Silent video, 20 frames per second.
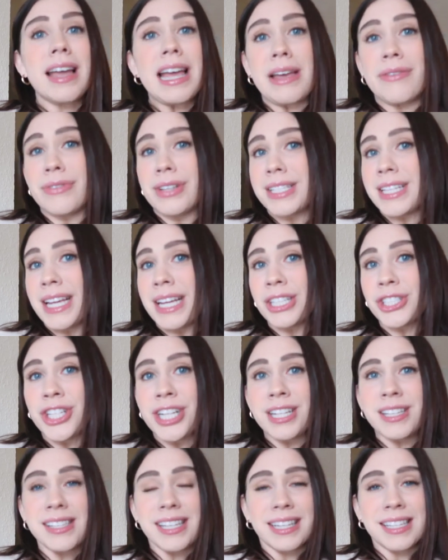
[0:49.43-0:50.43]

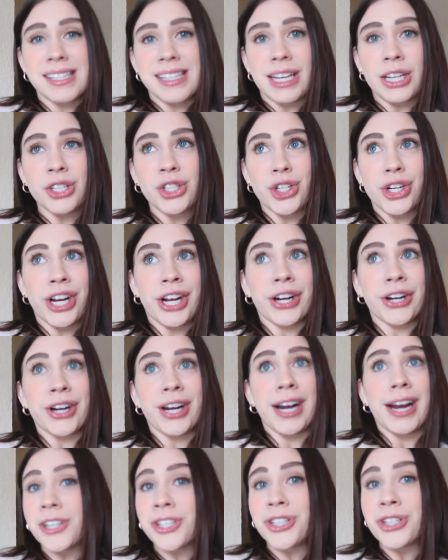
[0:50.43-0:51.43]
invitations, like
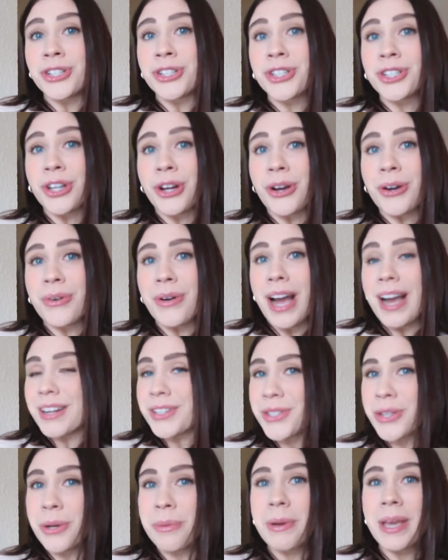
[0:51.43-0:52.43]
stationery, fashion show
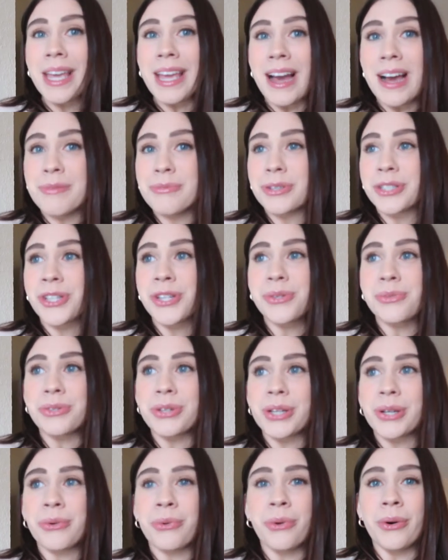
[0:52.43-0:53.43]
at two p m which is
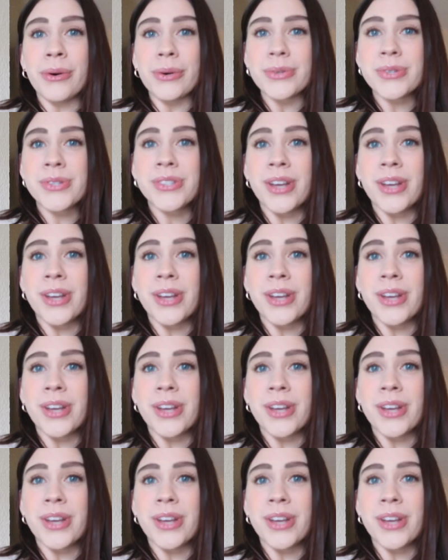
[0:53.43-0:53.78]
really cool.